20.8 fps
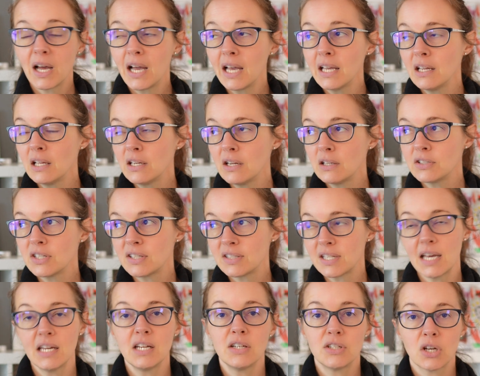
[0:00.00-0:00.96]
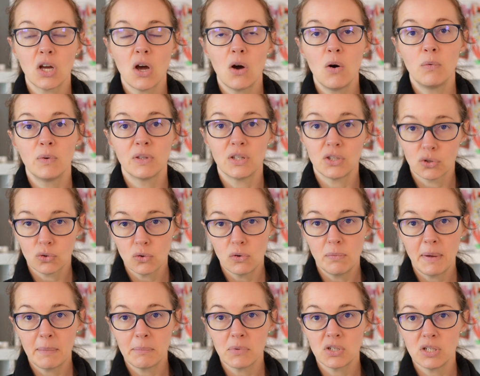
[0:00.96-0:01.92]
I decided to go with the Skool
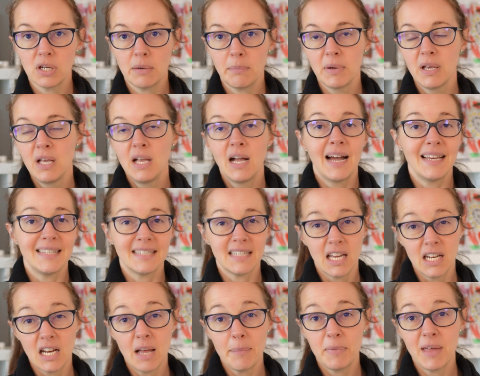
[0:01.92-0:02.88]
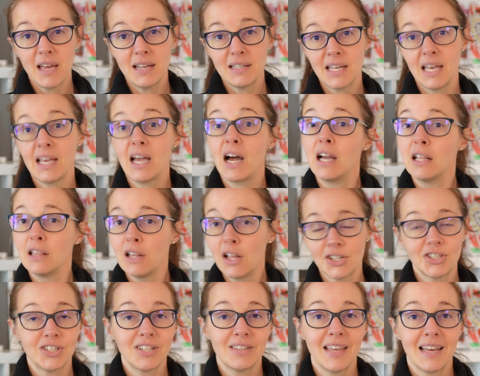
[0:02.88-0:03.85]
membership, I signed up that day, I
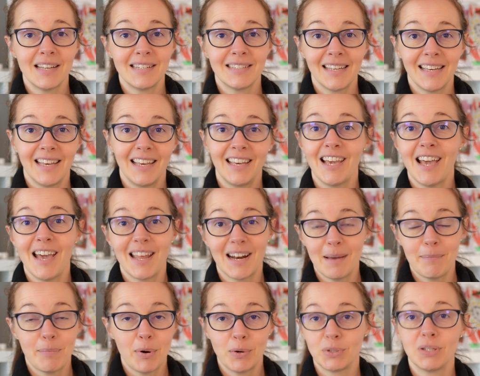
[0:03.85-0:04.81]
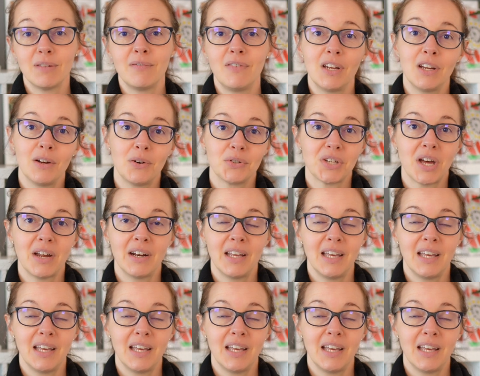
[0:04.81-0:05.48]
launched it that day, and I posted videos on